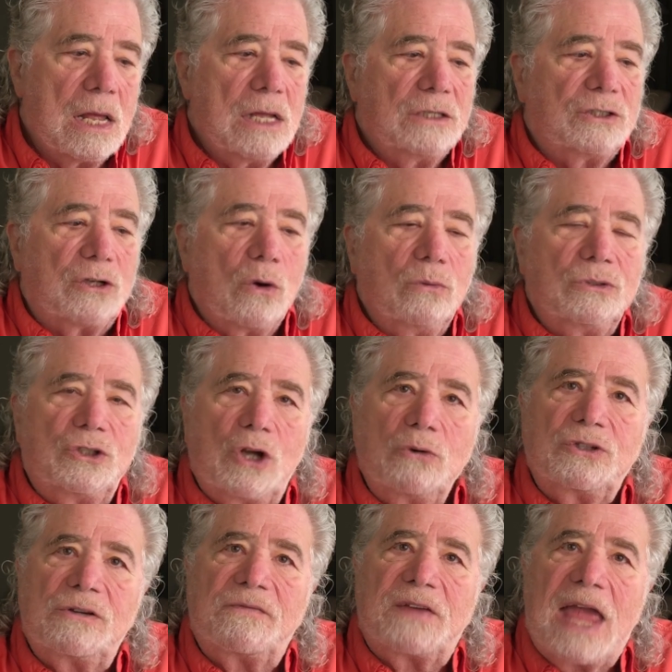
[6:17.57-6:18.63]
So
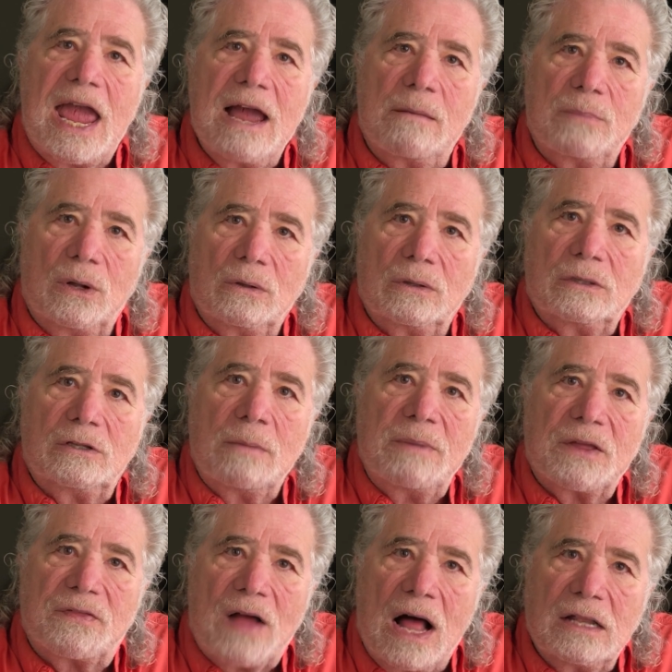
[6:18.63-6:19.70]
Joseph Campbell, the
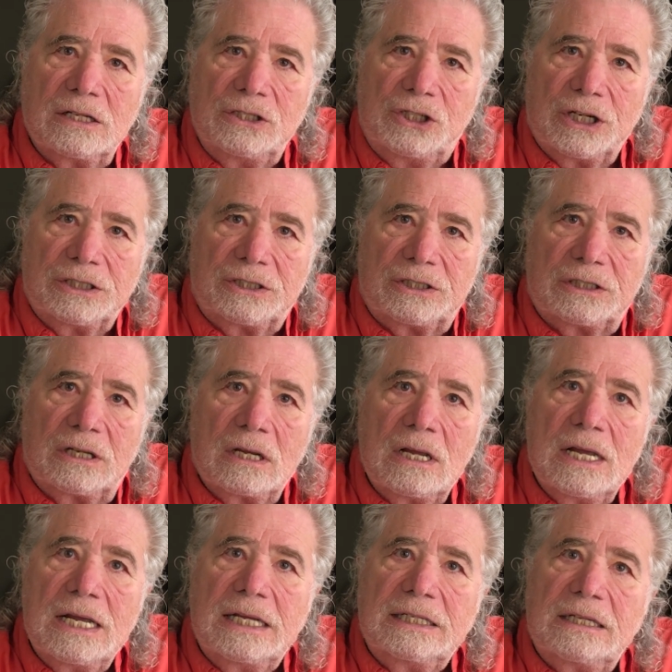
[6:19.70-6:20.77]
mythologist,
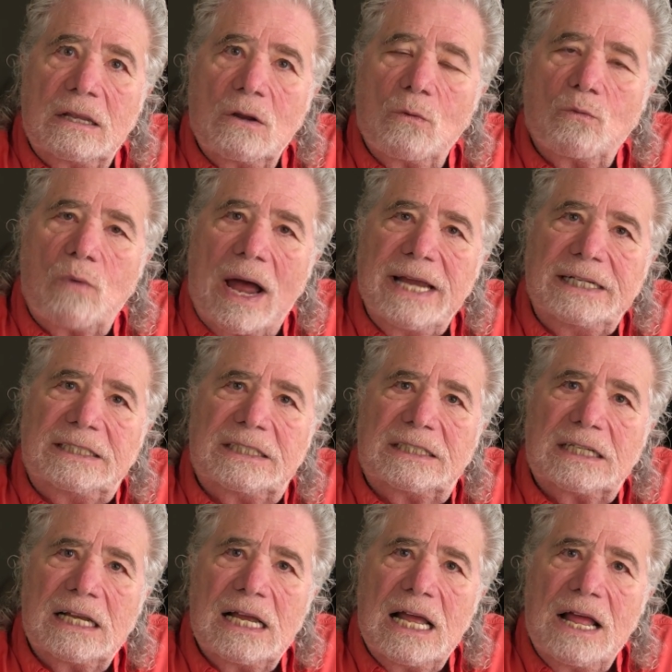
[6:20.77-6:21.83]
writes
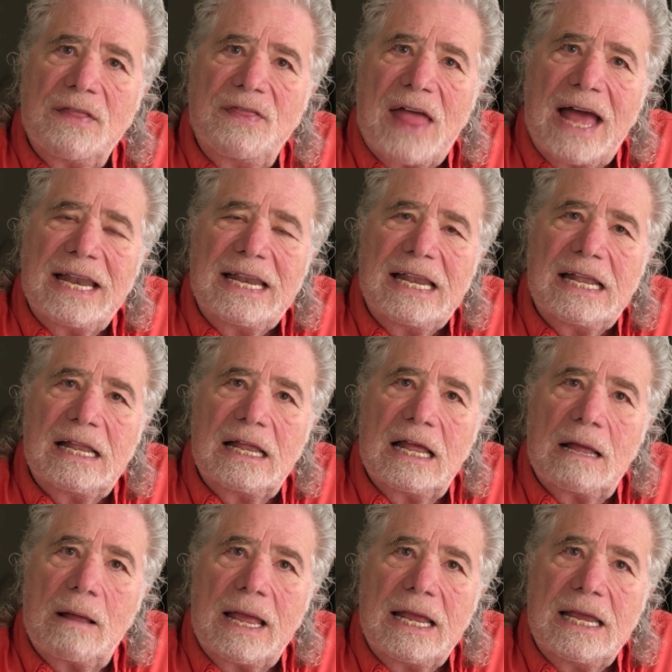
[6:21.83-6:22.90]
that
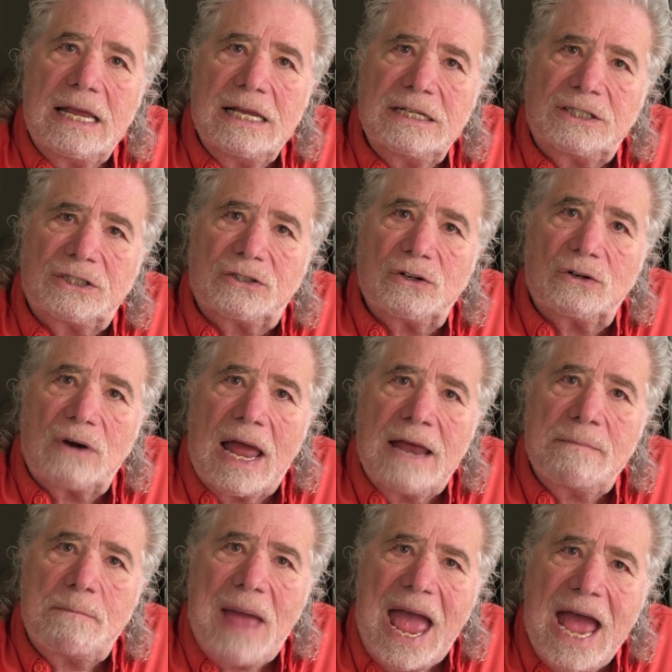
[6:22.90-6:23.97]
Easter
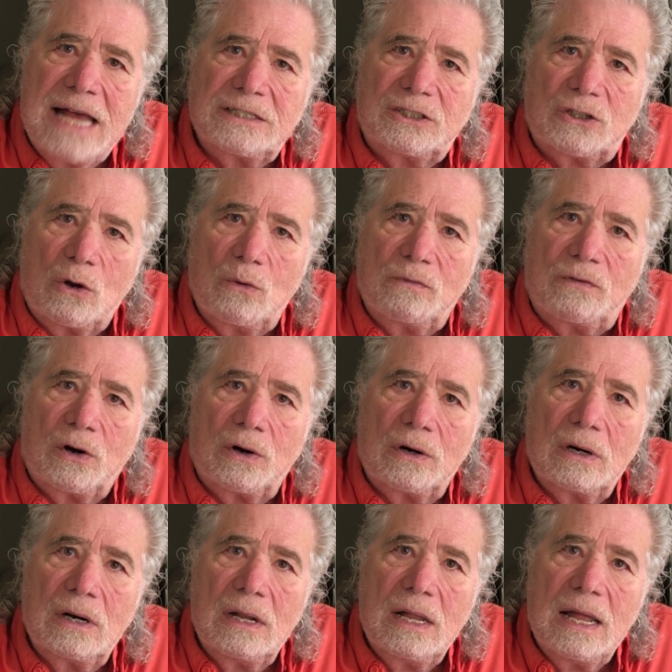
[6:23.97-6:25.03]
and Passover
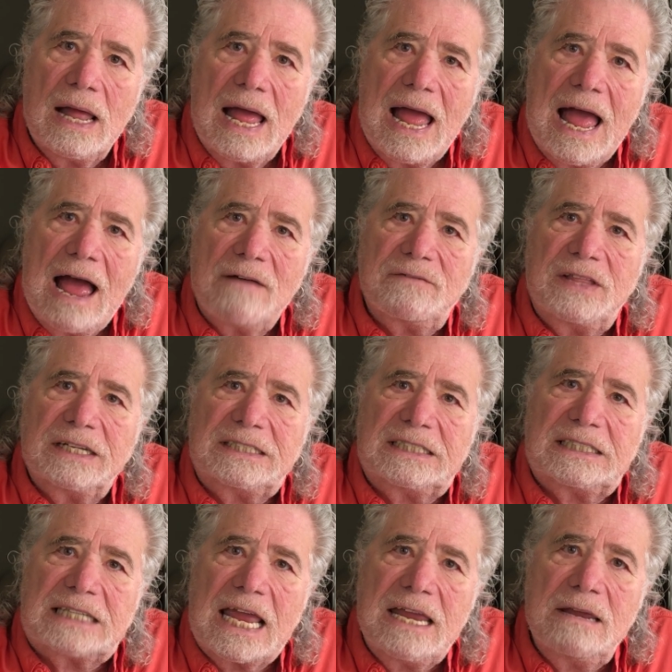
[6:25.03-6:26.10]
have the
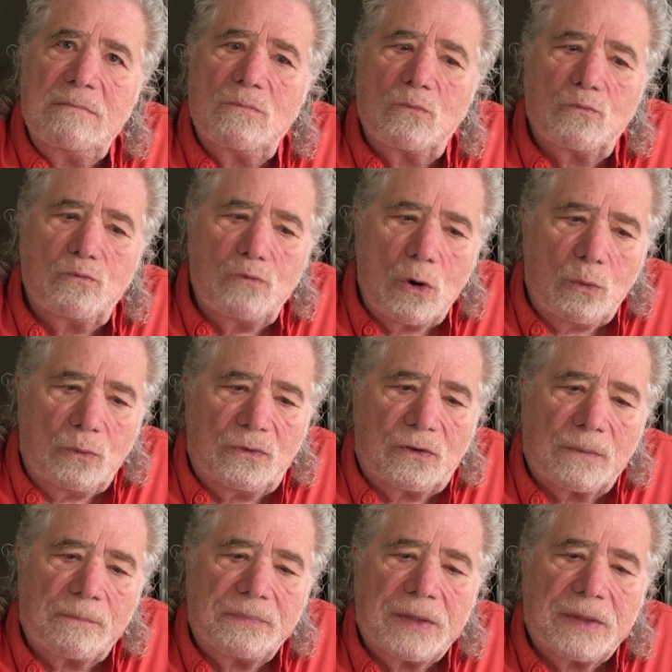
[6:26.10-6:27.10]
same root,